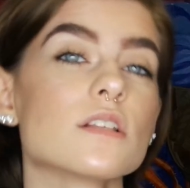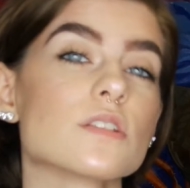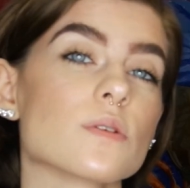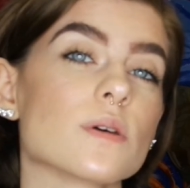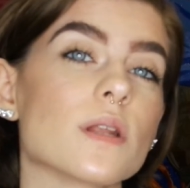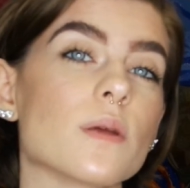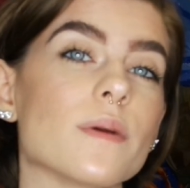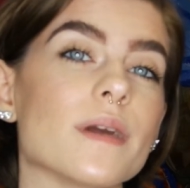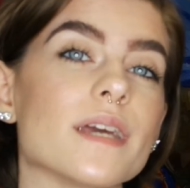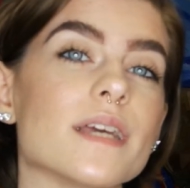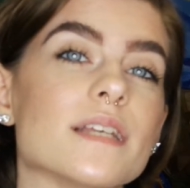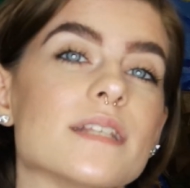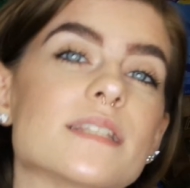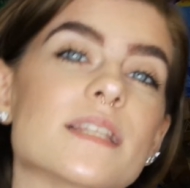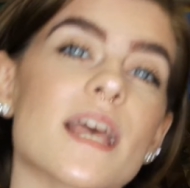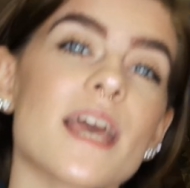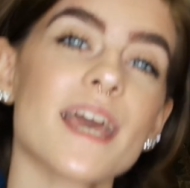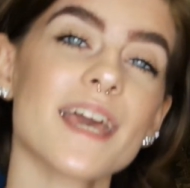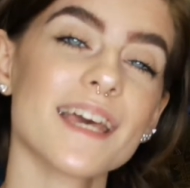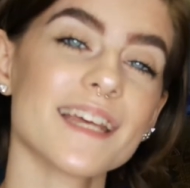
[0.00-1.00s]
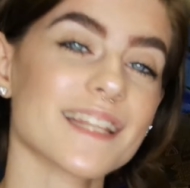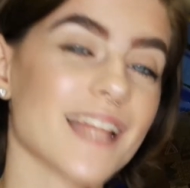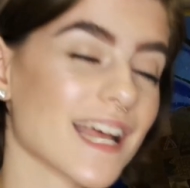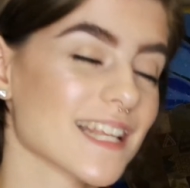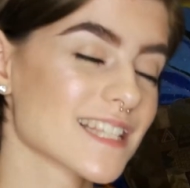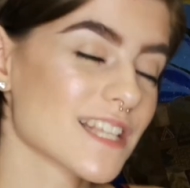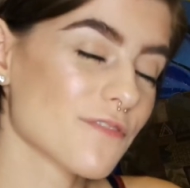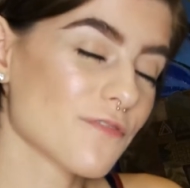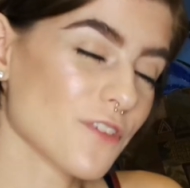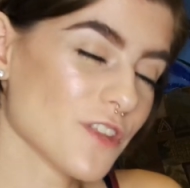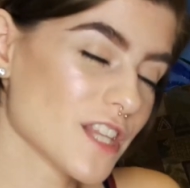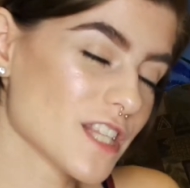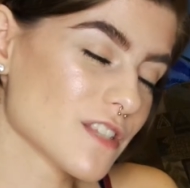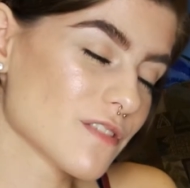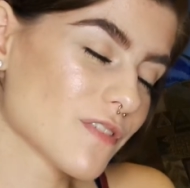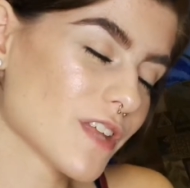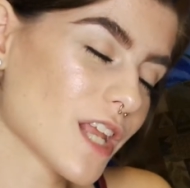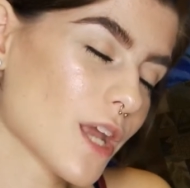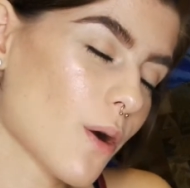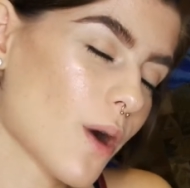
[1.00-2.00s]
So anyways, that's it for this
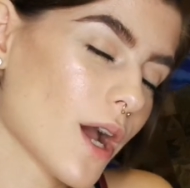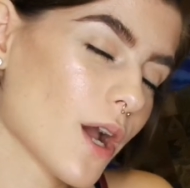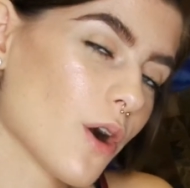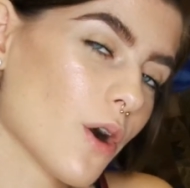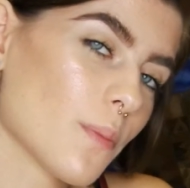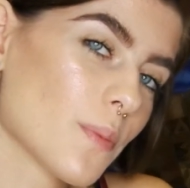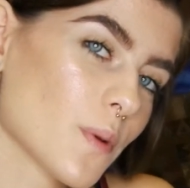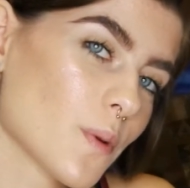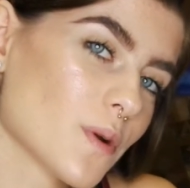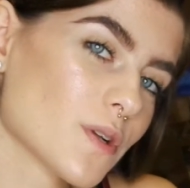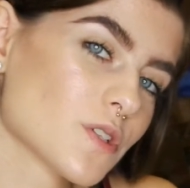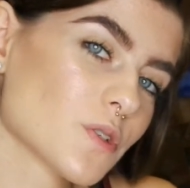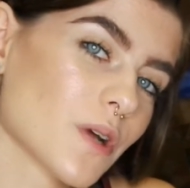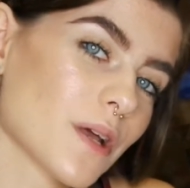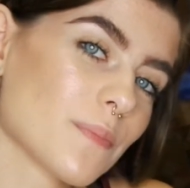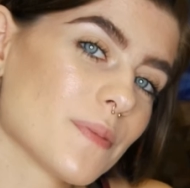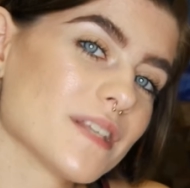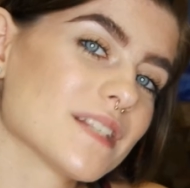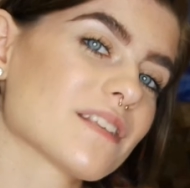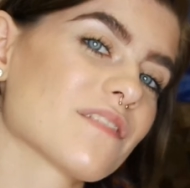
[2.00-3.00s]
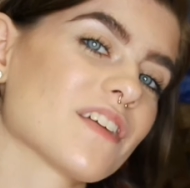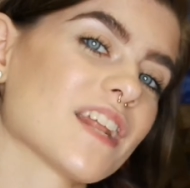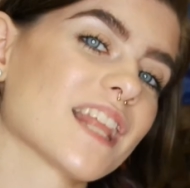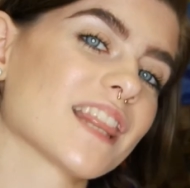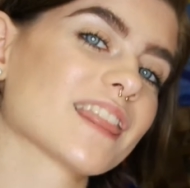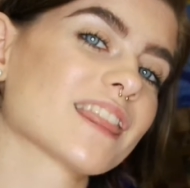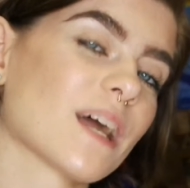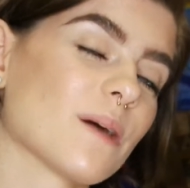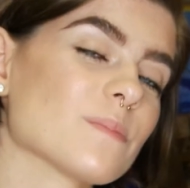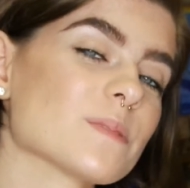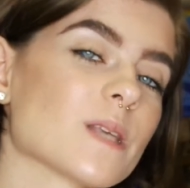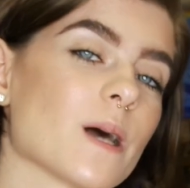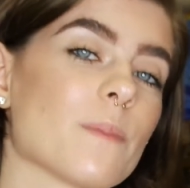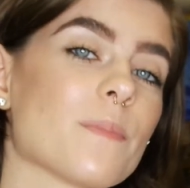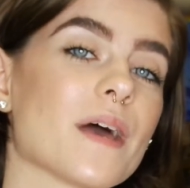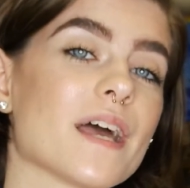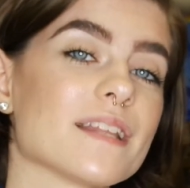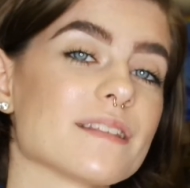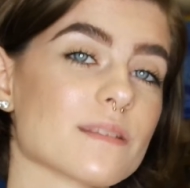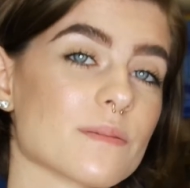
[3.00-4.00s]
video. I hope you enjoyed. Please give it a thumbs
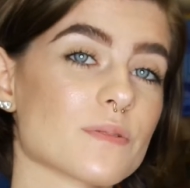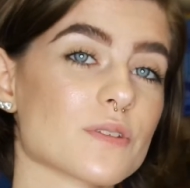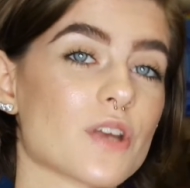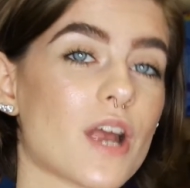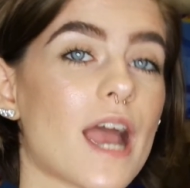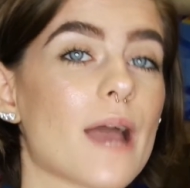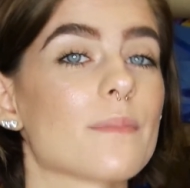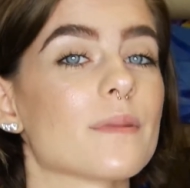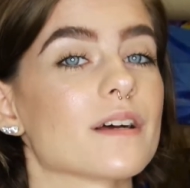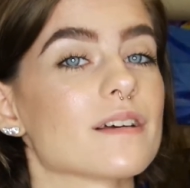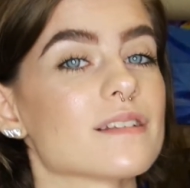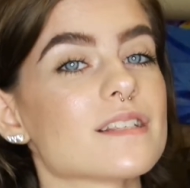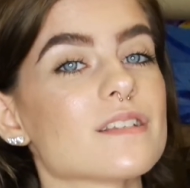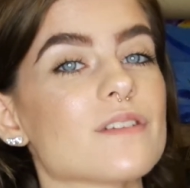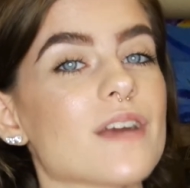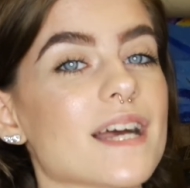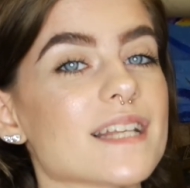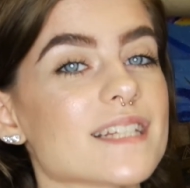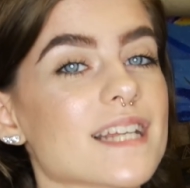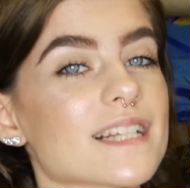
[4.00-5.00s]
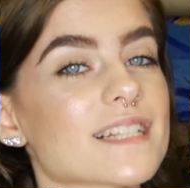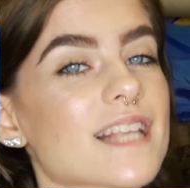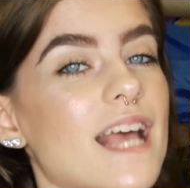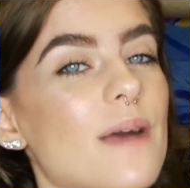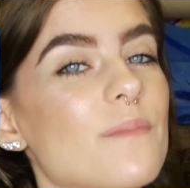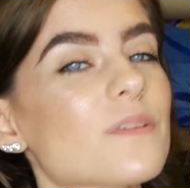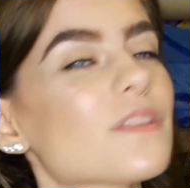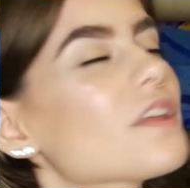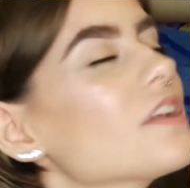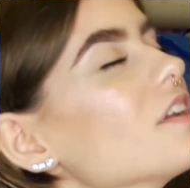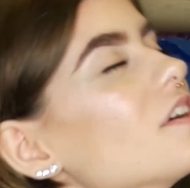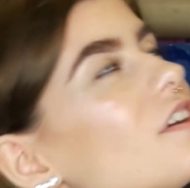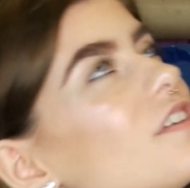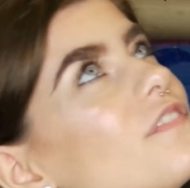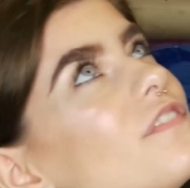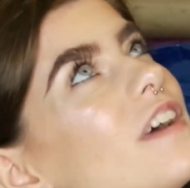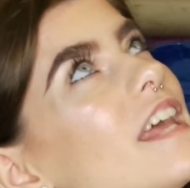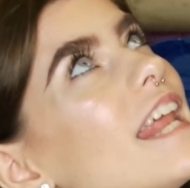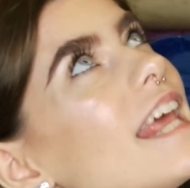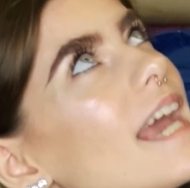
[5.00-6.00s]
up and subscribe and I'll see you guys next time with a new
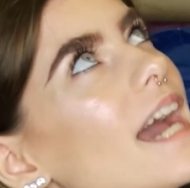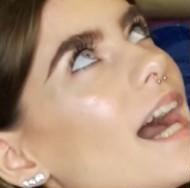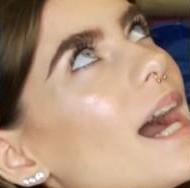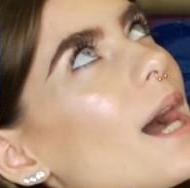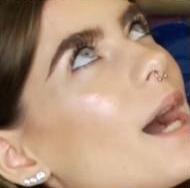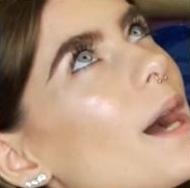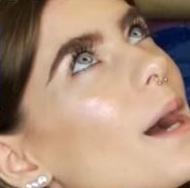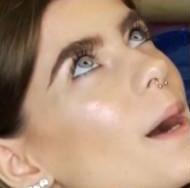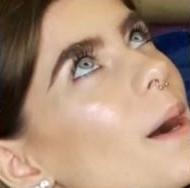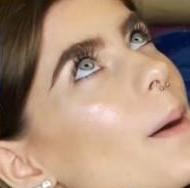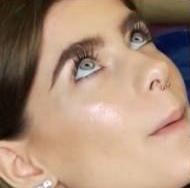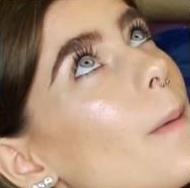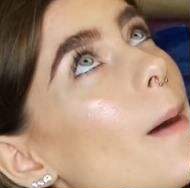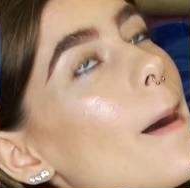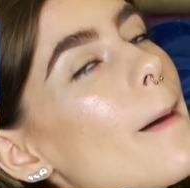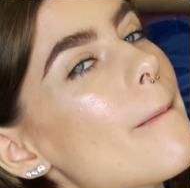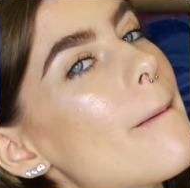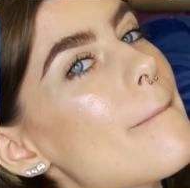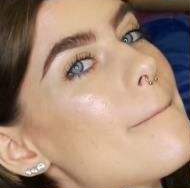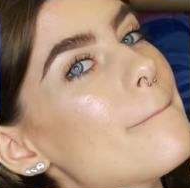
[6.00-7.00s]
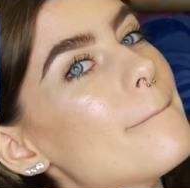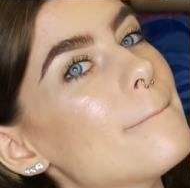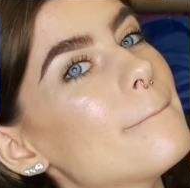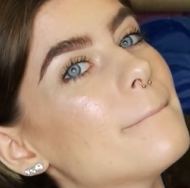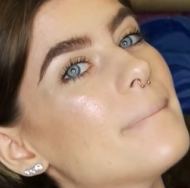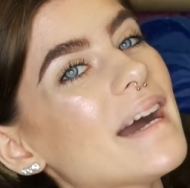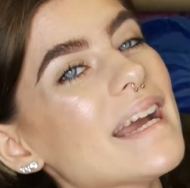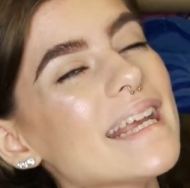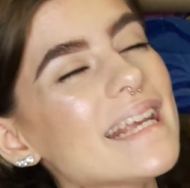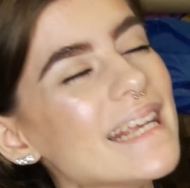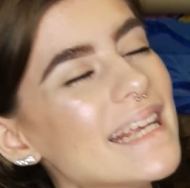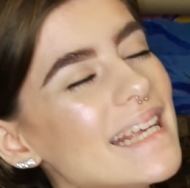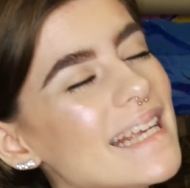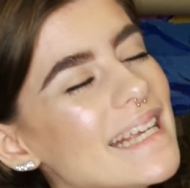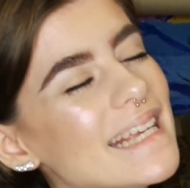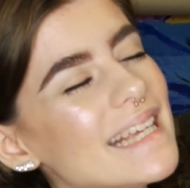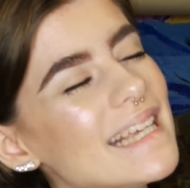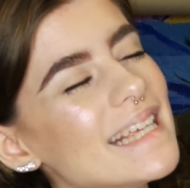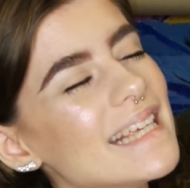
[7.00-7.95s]
video. Bye!